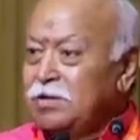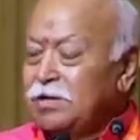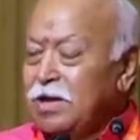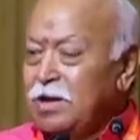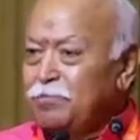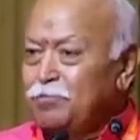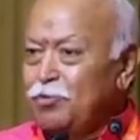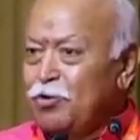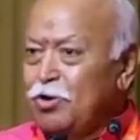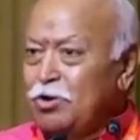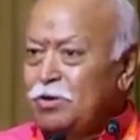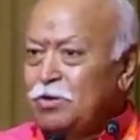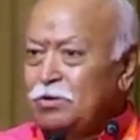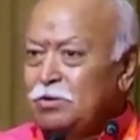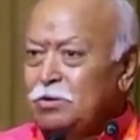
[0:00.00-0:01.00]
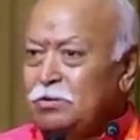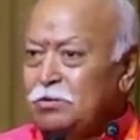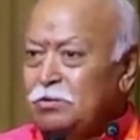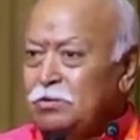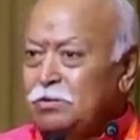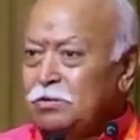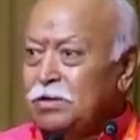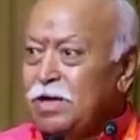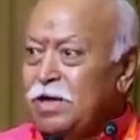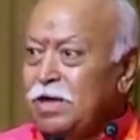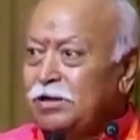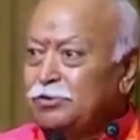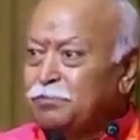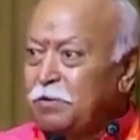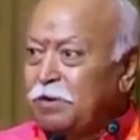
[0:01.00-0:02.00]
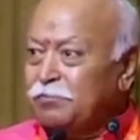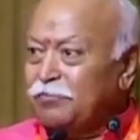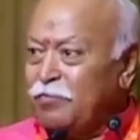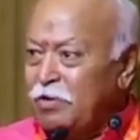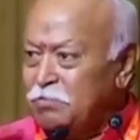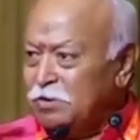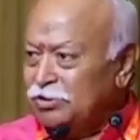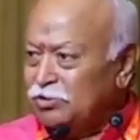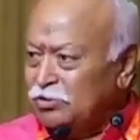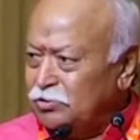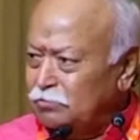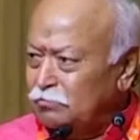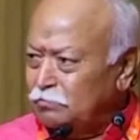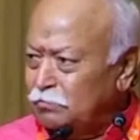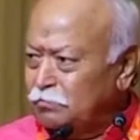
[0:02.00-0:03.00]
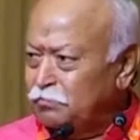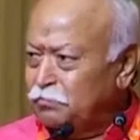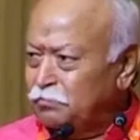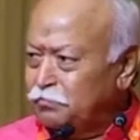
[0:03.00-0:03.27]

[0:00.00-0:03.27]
And therefore, they expect from us.